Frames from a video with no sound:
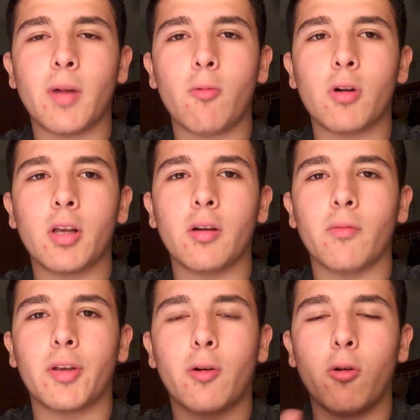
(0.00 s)
I want to
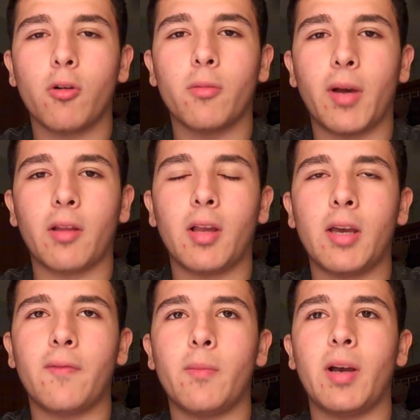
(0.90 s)
record my
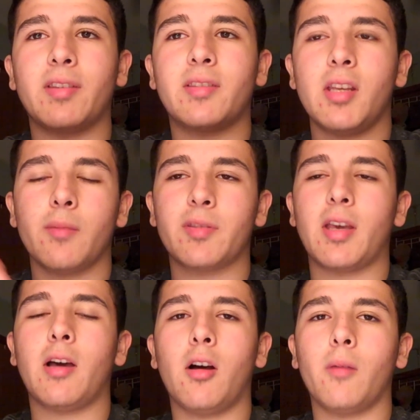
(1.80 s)
life and my
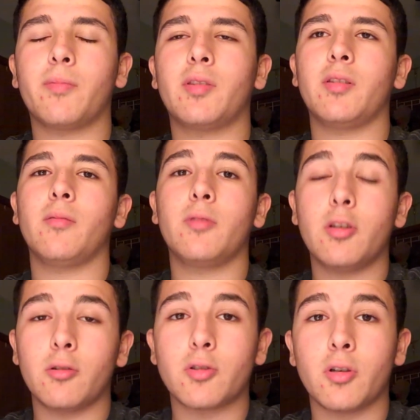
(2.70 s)
steps up
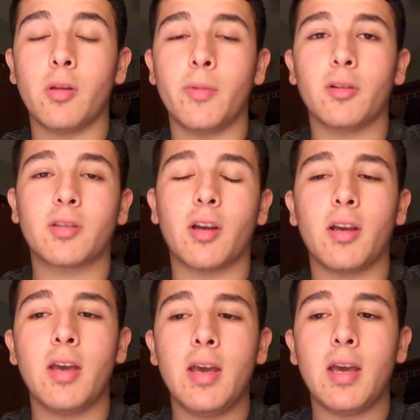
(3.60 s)
to join the military,